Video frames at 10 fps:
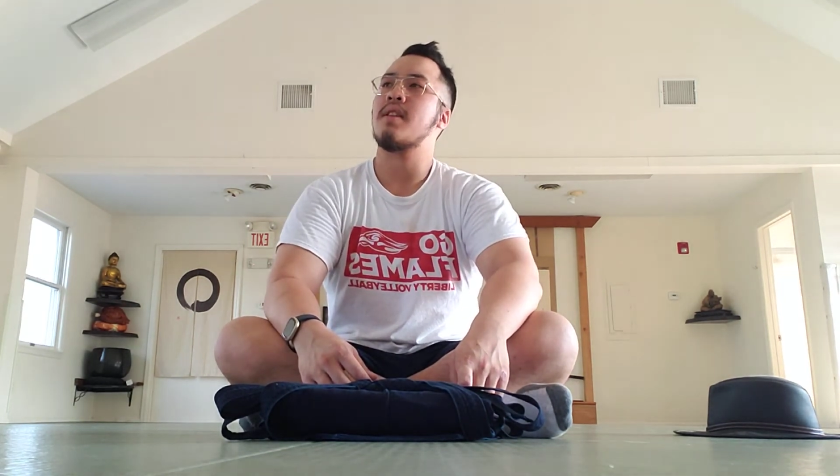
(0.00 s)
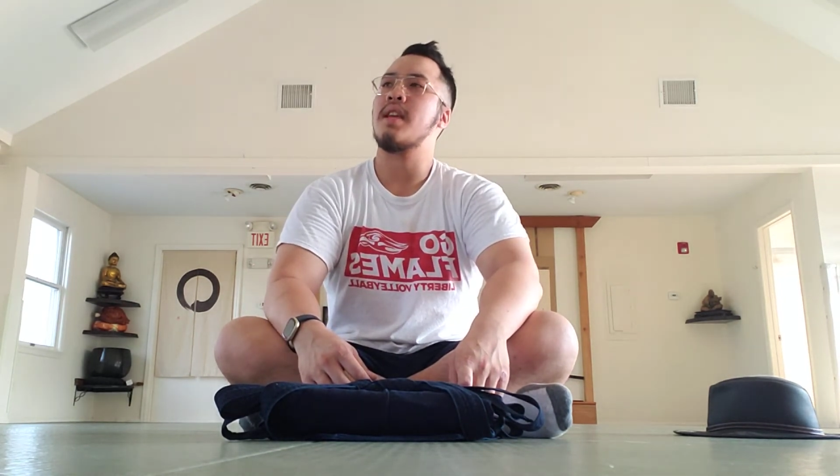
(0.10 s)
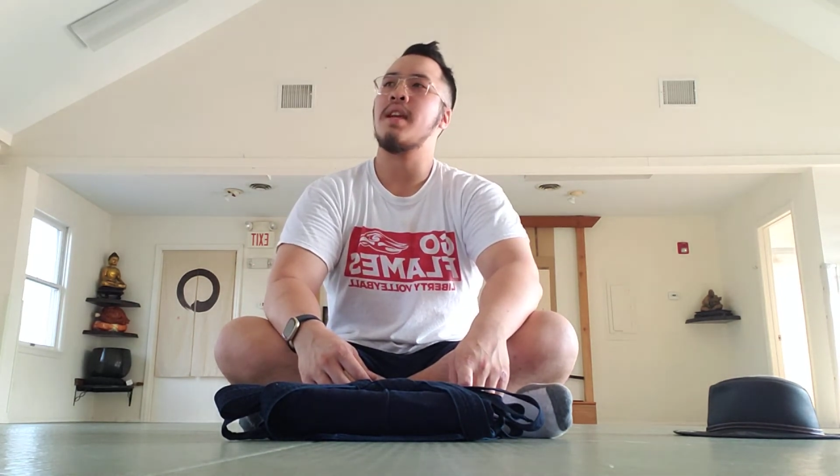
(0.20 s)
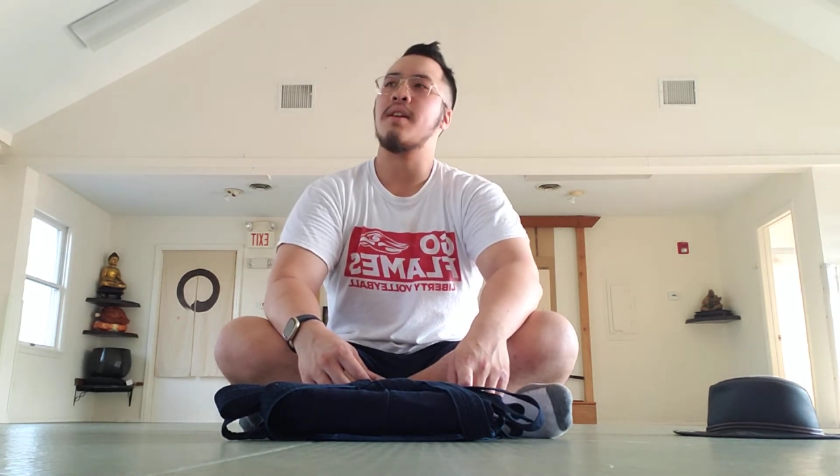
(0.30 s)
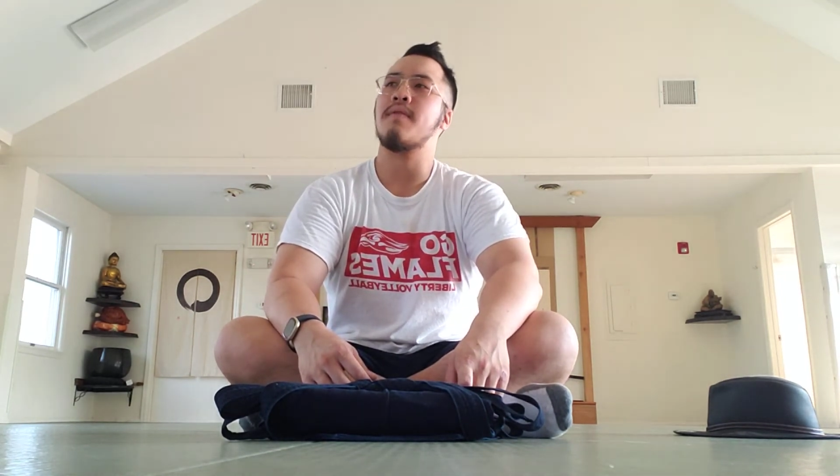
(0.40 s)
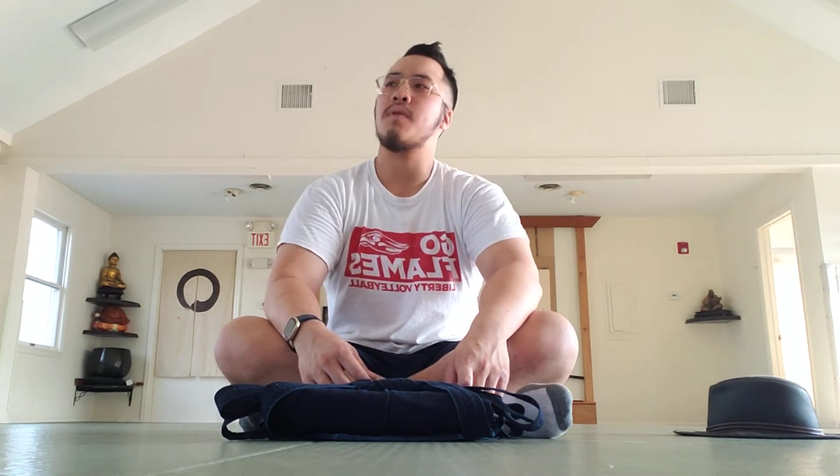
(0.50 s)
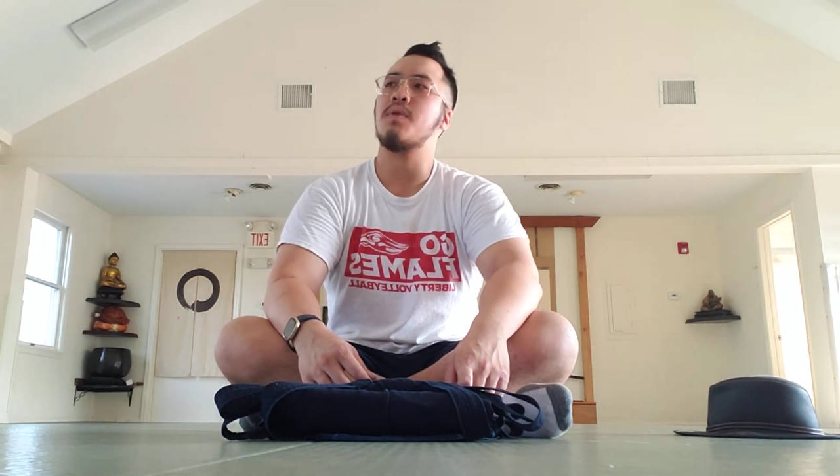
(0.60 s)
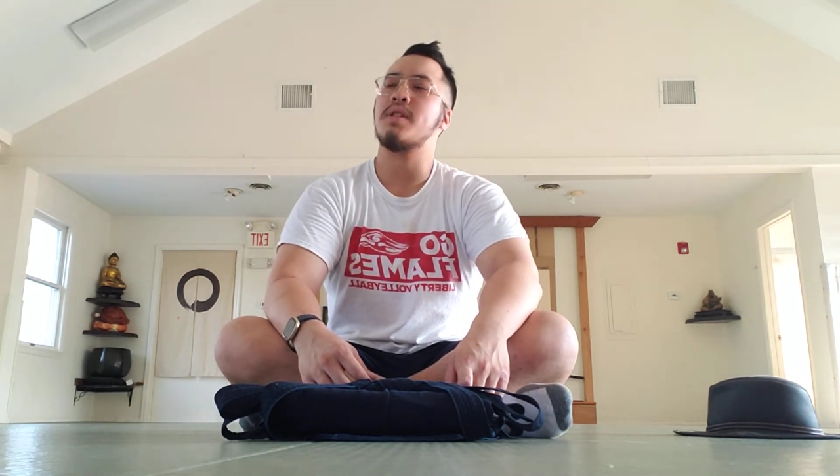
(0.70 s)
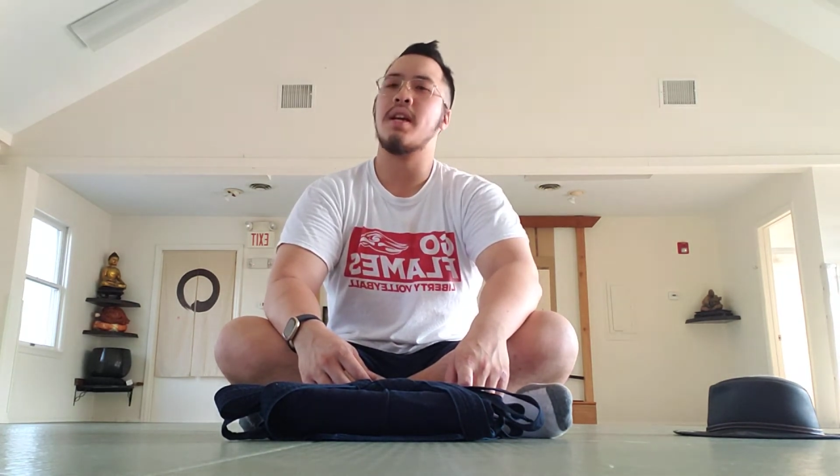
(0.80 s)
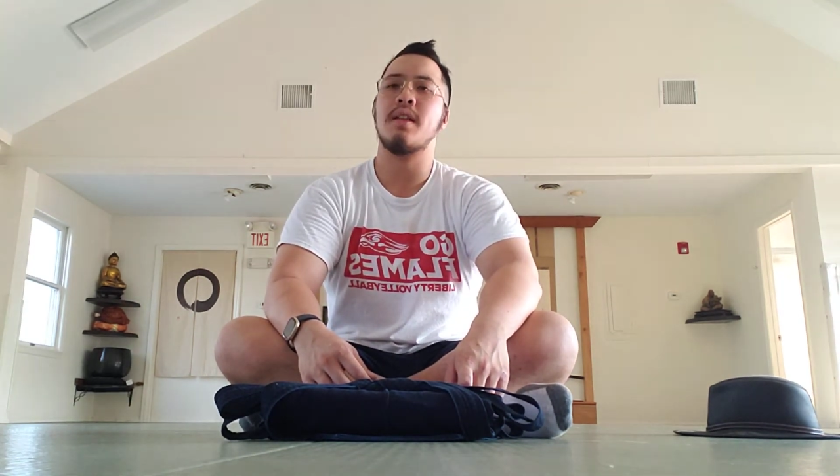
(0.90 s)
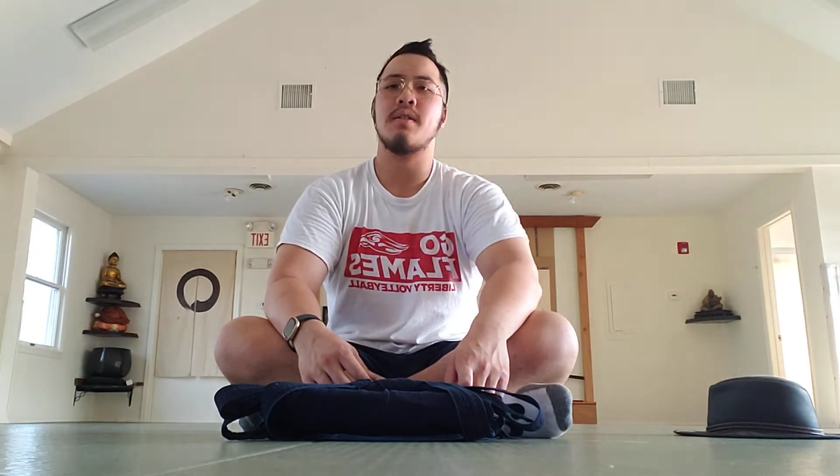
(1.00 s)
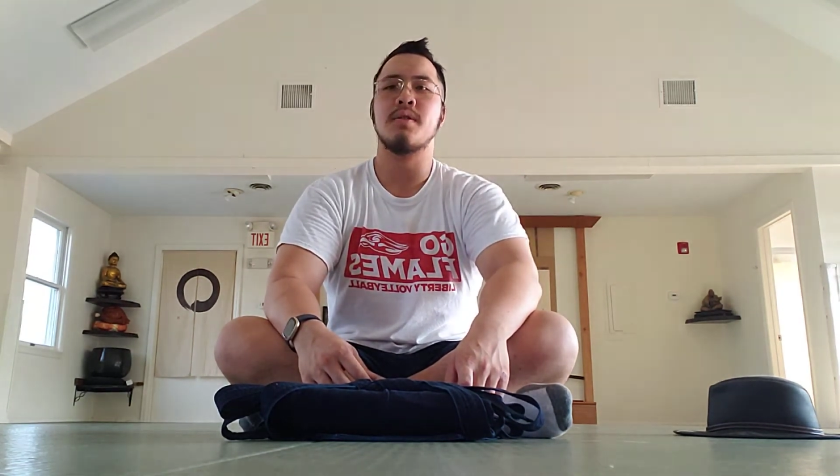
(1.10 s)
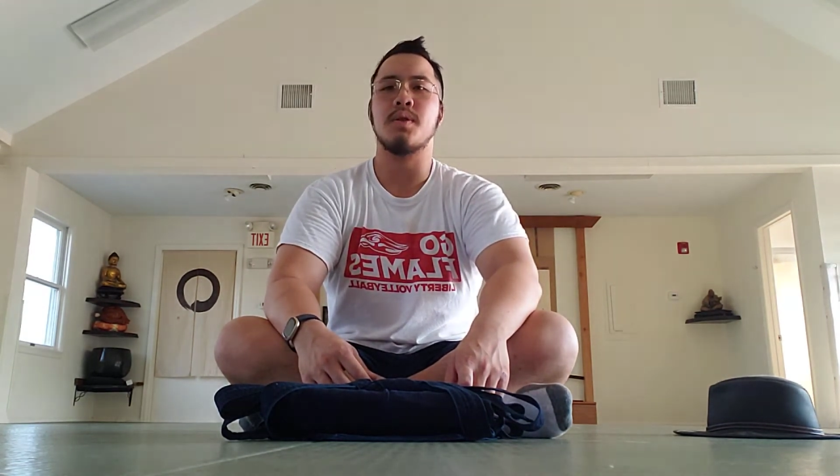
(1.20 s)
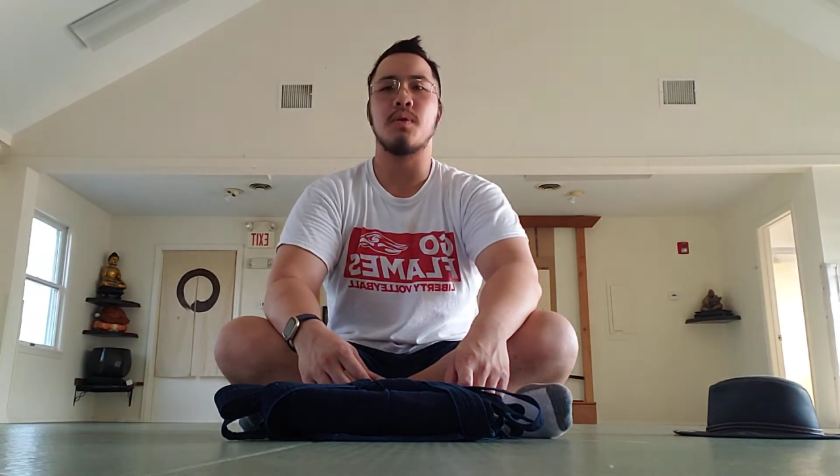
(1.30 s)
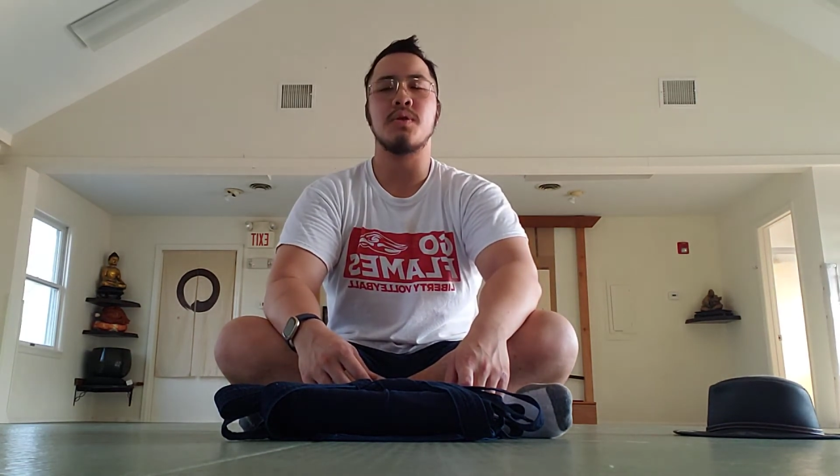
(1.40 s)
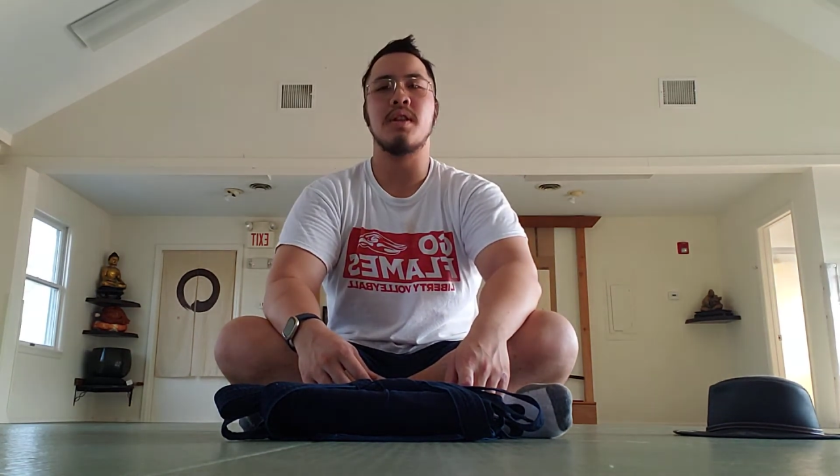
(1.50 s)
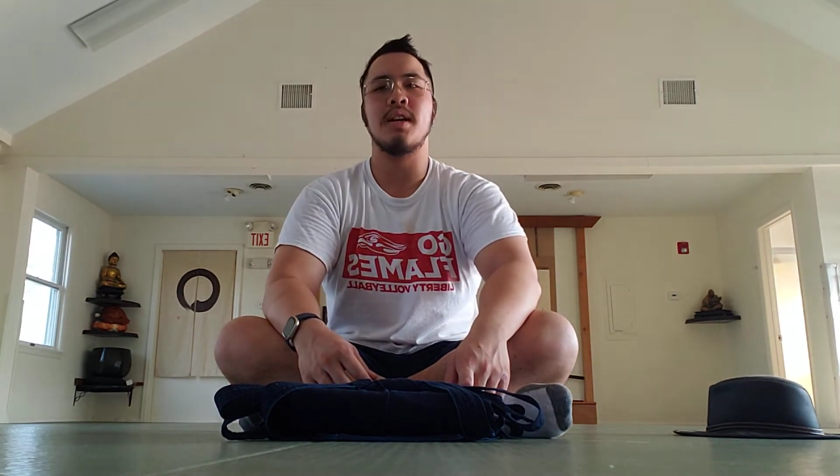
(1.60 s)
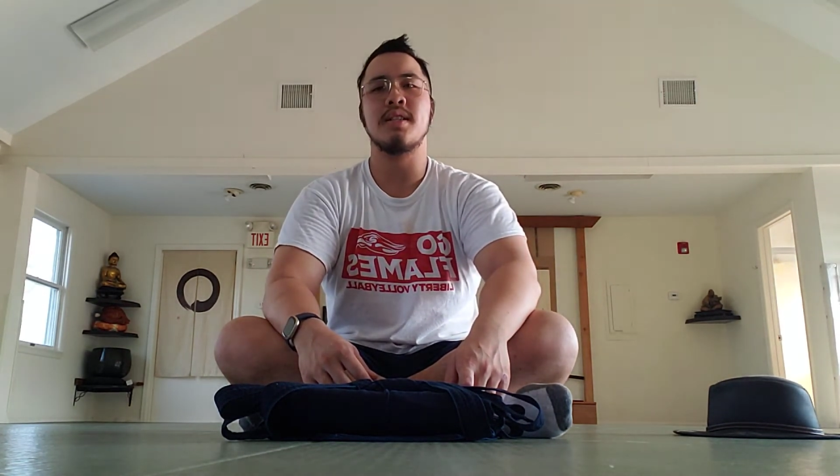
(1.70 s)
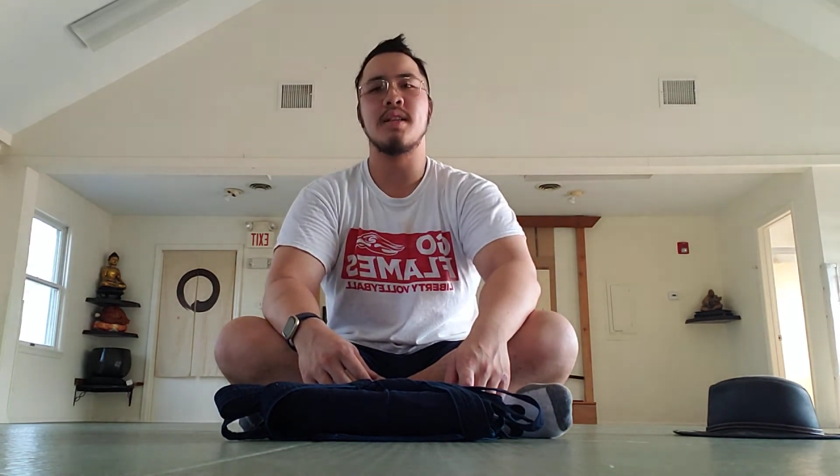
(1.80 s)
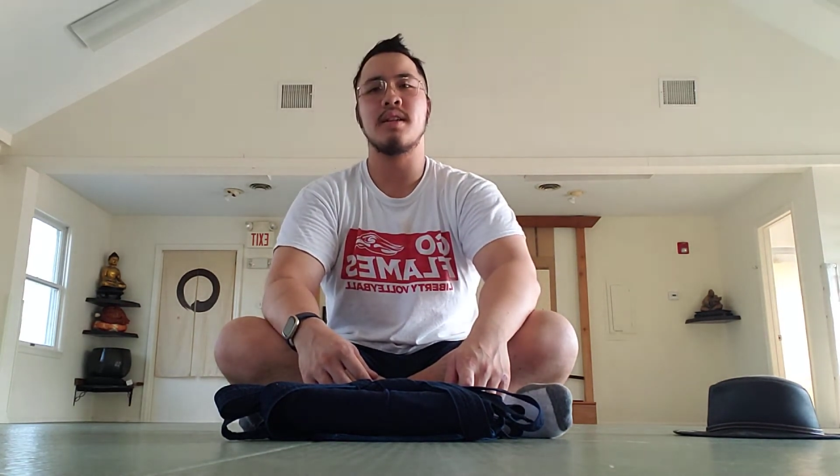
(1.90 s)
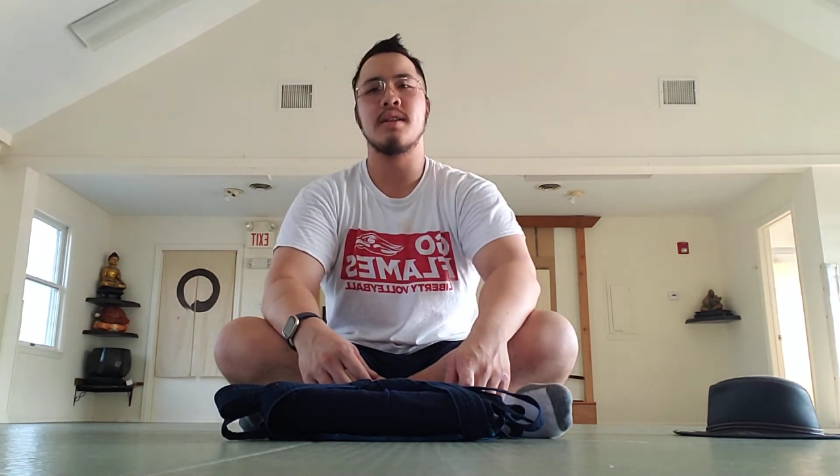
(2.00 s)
eating food together, socializing.